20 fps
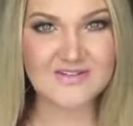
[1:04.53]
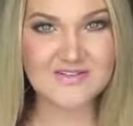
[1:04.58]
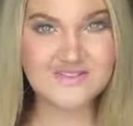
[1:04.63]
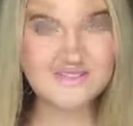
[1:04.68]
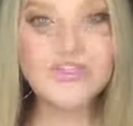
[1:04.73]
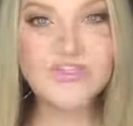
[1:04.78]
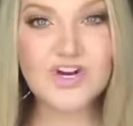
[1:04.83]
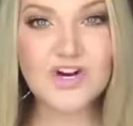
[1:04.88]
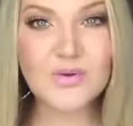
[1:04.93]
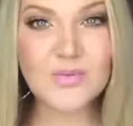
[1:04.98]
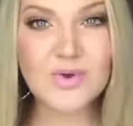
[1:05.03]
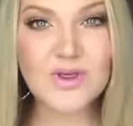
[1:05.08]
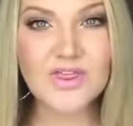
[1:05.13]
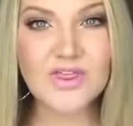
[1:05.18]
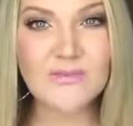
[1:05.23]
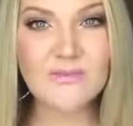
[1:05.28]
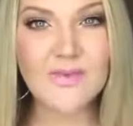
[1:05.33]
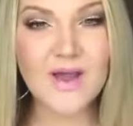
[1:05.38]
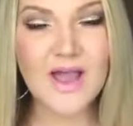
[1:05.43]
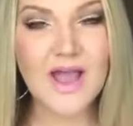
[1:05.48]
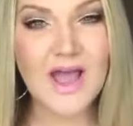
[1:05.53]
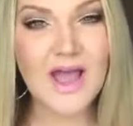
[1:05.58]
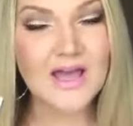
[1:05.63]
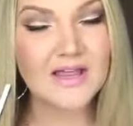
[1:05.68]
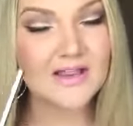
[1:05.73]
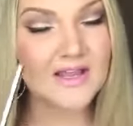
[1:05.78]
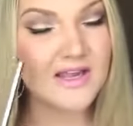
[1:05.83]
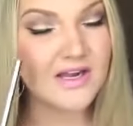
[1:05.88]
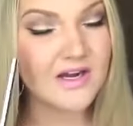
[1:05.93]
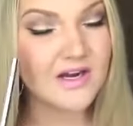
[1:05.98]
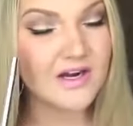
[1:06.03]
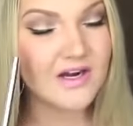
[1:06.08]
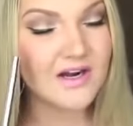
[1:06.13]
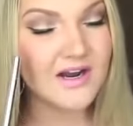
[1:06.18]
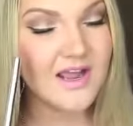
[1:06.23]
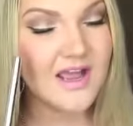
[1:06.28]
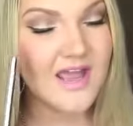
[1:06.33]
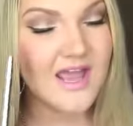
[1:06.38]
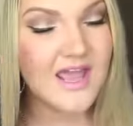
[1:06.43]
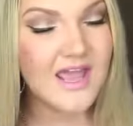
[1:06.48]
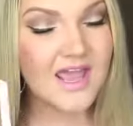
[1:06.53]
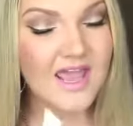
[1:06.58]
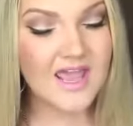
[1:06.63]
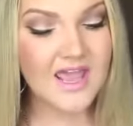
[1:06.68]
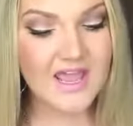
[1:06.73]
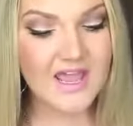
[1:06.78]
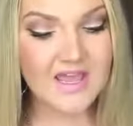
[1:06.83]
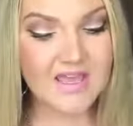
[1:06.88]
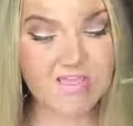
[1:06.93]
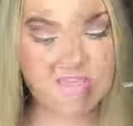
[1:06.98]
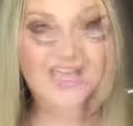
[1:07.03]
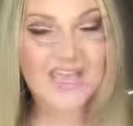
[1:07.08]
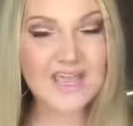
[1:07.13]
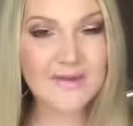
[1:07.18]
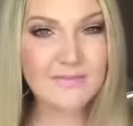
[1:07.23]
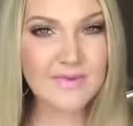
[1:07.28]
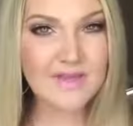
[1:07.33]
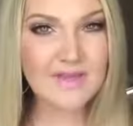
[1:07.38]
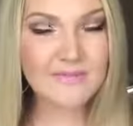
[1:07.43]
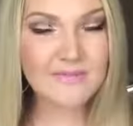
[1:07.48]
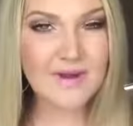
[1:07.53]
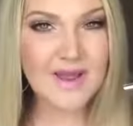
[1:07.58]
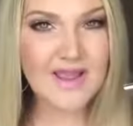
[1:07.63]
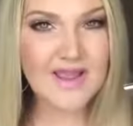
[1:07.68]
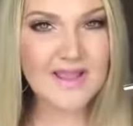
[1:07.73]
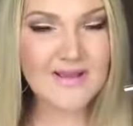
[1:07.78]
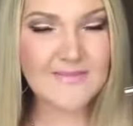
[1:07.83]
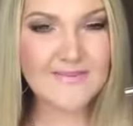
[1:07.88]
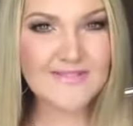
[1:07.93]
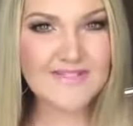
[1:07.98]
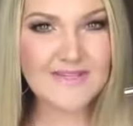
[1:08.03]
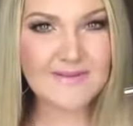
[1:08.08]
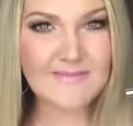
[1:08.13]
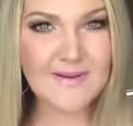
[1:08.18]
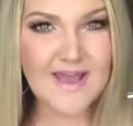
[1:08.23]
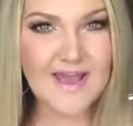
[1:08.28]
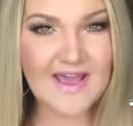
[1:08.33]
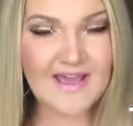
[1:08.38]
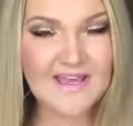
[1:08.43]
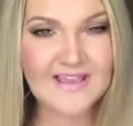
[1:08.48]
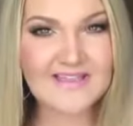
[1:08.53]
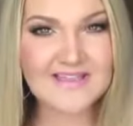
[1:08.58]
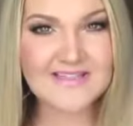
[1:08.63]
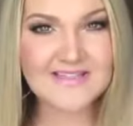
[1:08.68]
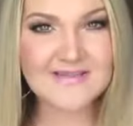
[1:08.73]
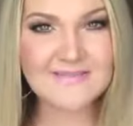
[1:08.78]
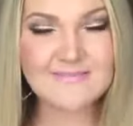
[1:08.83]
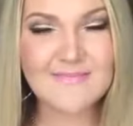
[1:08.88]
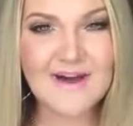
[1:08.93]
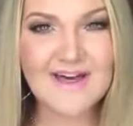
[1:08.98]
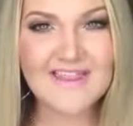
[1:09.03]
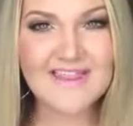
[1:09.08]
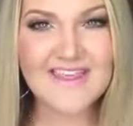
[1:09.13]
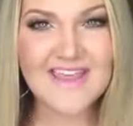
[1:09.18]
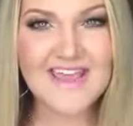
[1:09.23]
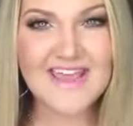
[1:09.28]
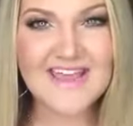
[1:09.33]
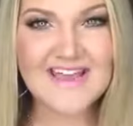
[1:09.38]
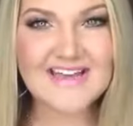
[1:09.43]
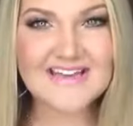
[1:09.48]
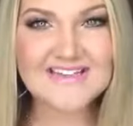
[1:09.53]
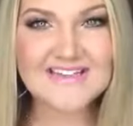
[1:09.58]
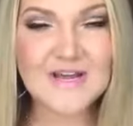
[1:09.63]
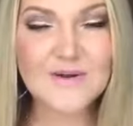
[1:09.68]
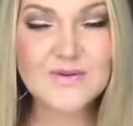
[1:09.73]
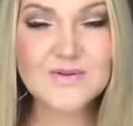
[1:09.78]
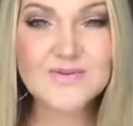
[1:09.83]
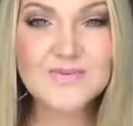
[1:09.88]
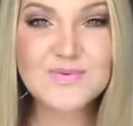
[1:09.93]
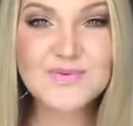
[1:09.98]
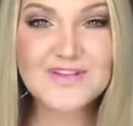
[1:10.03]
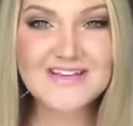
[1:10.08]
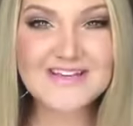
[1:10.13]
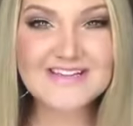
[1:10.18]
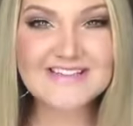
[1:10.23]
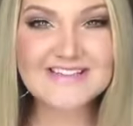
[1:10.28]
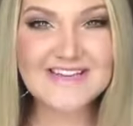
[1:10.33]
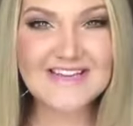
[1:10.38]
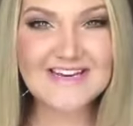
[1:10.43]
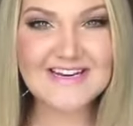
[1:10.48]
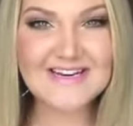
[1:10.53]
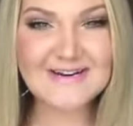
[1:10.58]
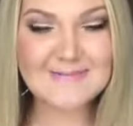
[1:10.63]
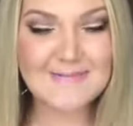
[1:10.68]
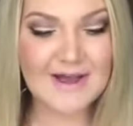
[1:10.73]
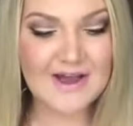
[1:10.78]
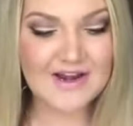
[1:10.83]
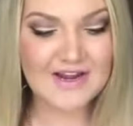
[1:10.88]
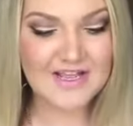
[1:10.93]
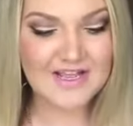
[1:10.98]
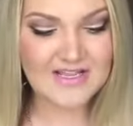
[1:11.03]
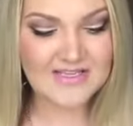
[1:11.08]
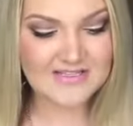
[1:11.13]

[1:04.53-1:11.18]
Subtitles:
I'm going to start with my eyeliner, and this came in my Ipsy bag this month, and I was really excited about it.